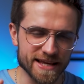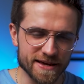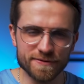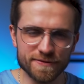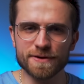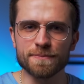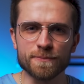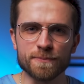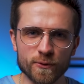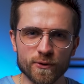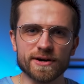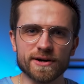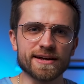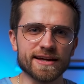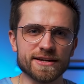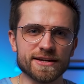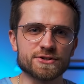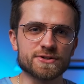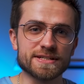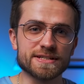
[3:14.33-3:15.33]
even more
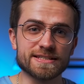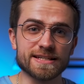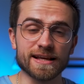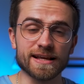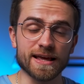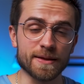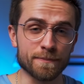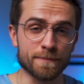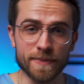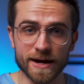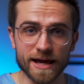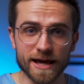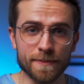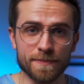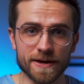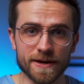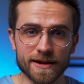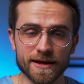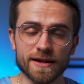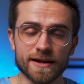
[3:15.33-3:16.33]
interesting in my
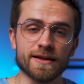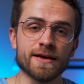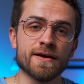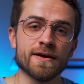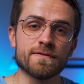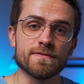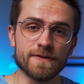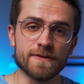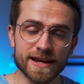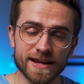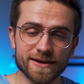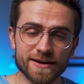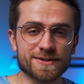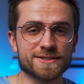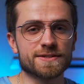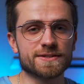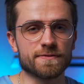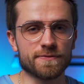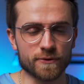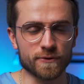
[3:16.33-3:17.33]
opinion,
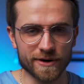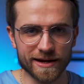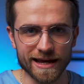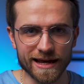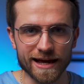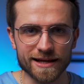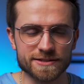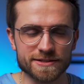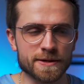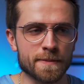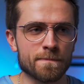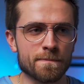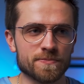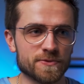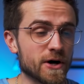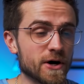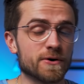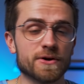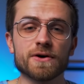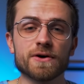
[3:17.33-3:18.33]
videos for cats.
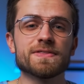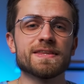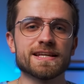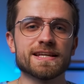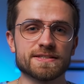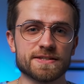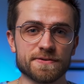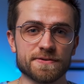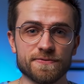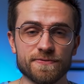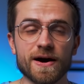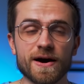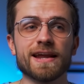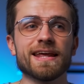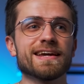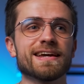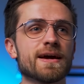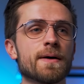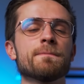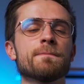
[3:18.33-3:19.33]
No, not this
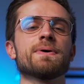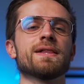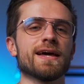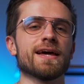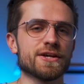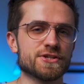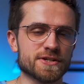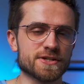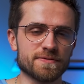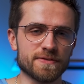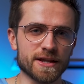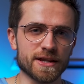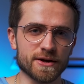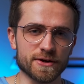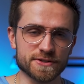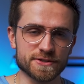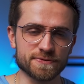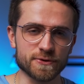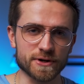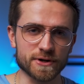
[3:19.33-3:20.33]
funny compilation
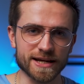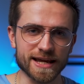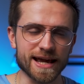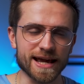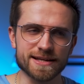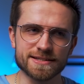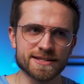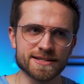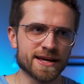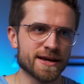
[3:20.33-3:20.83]
videos for cats,